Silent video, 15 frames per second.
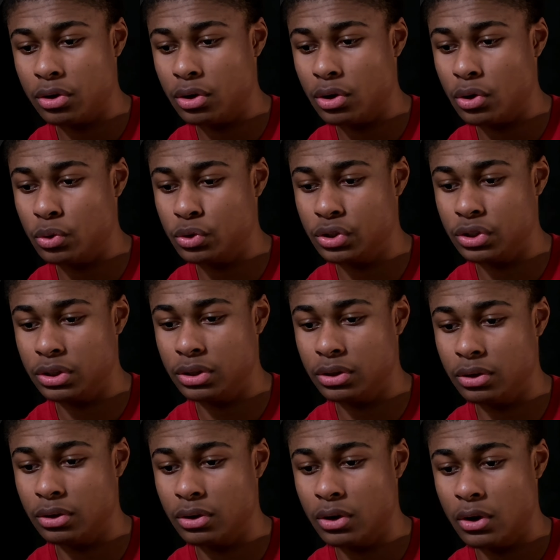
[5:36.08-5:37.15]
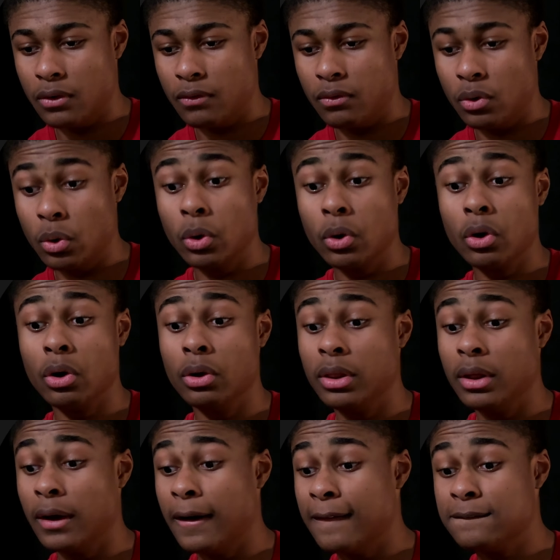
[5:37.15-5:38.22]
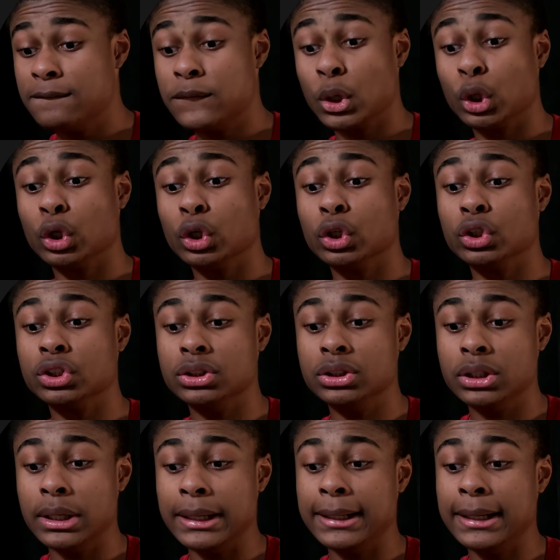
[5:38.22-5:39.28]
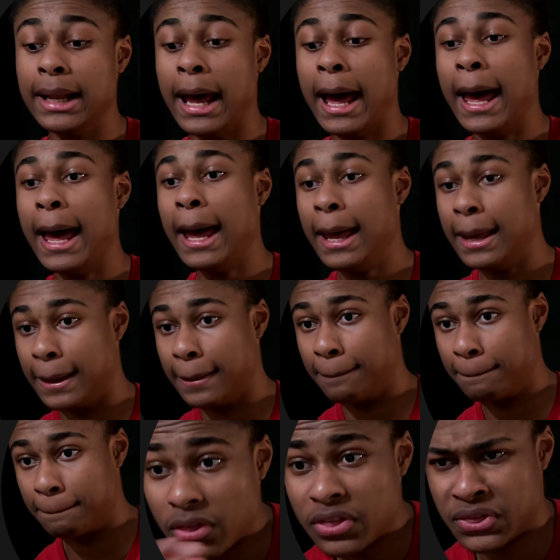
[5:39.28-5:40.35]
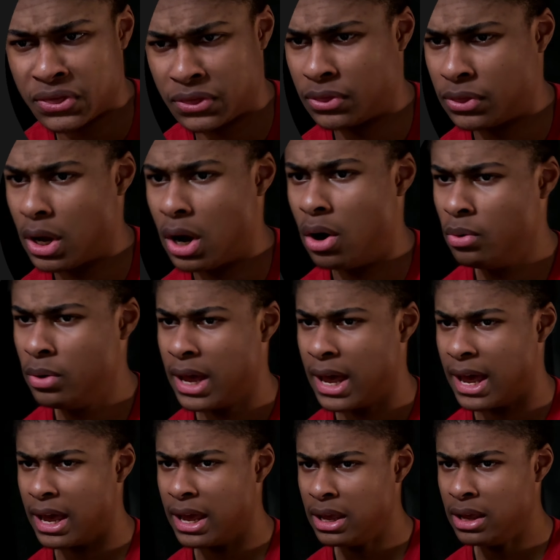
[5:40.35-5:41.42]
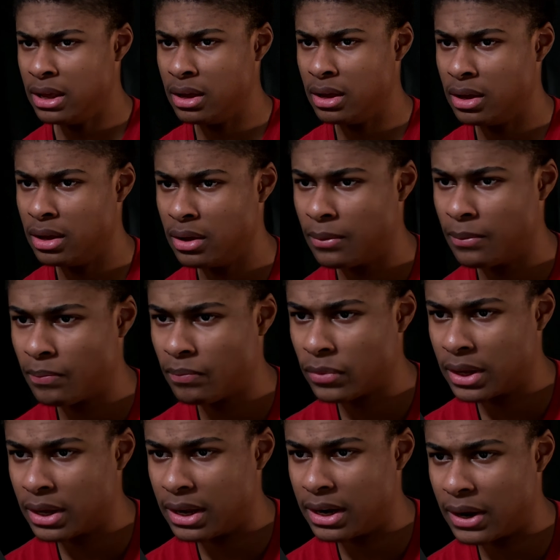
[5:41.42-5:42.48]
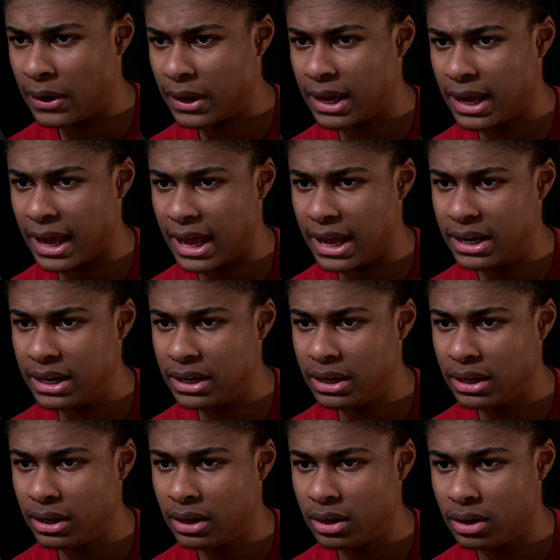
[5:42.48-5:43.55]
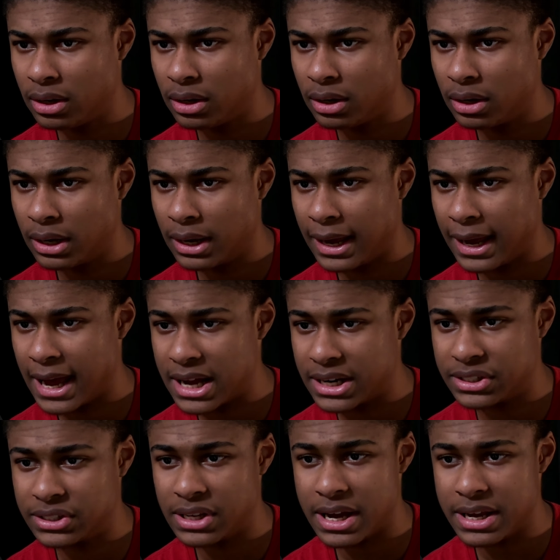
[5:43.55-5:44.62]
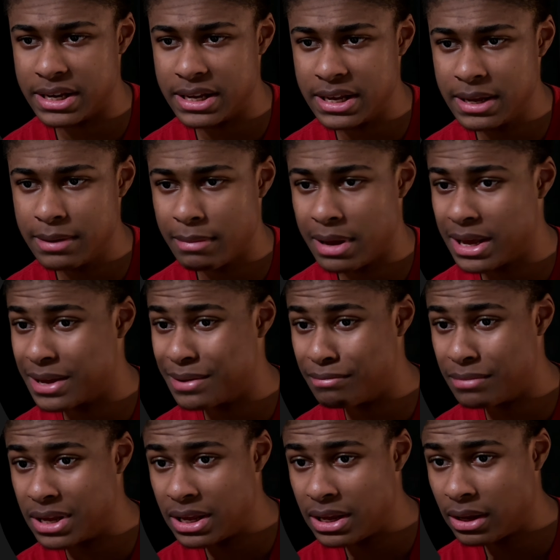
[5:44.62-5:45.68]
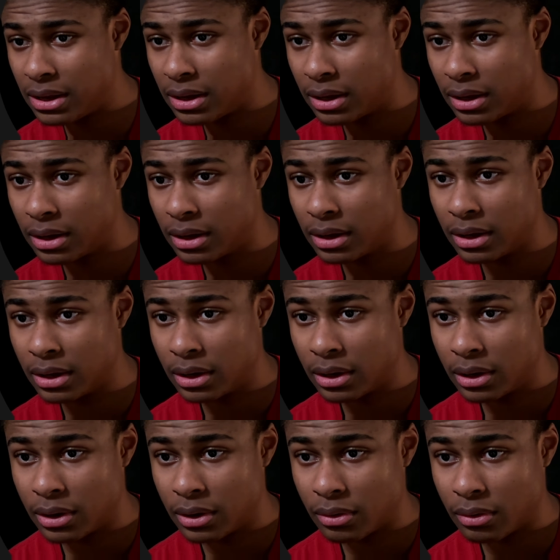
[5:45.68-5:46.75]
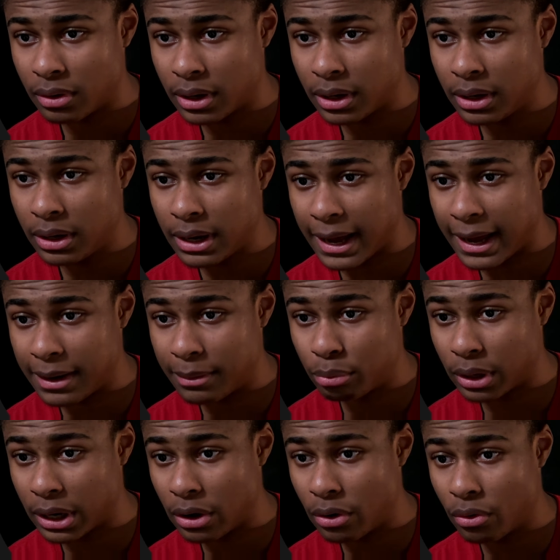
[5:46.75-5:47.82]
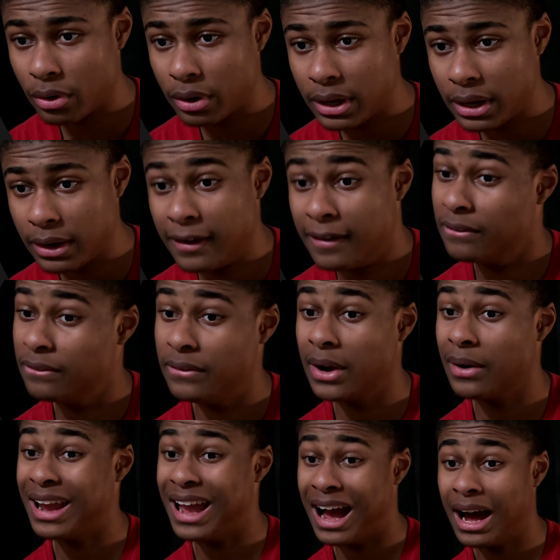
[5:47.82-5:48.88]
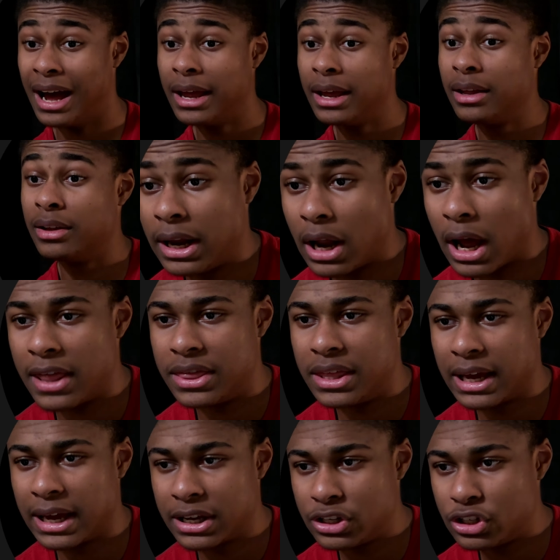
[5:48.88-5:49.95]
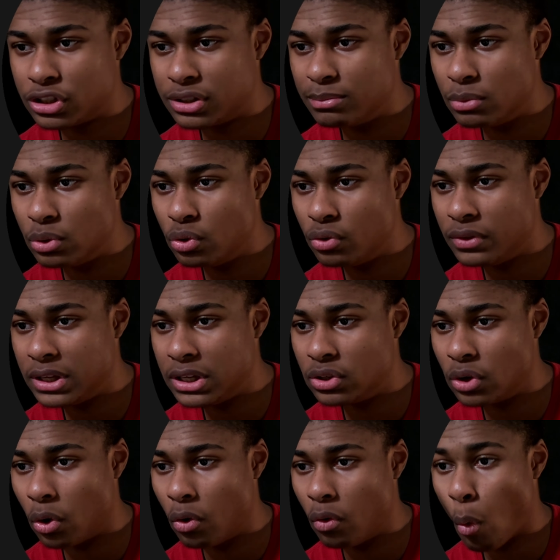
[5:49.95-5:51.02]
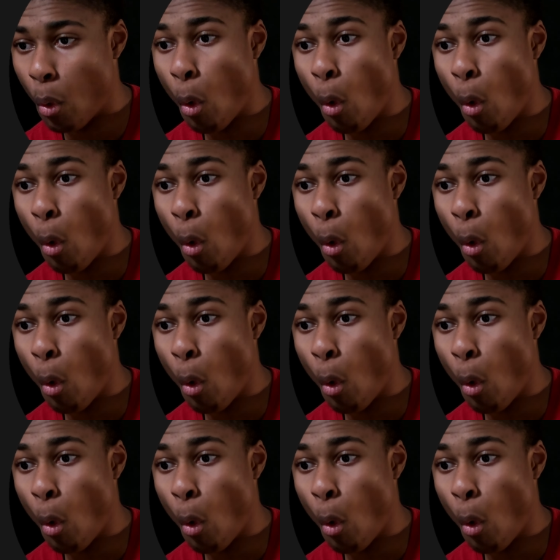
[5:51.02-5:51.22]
Notion for the first time. Okay. Now I can edit it, add a signee, make it me, right? Add a priority, very high. And I think I can just move these, oh,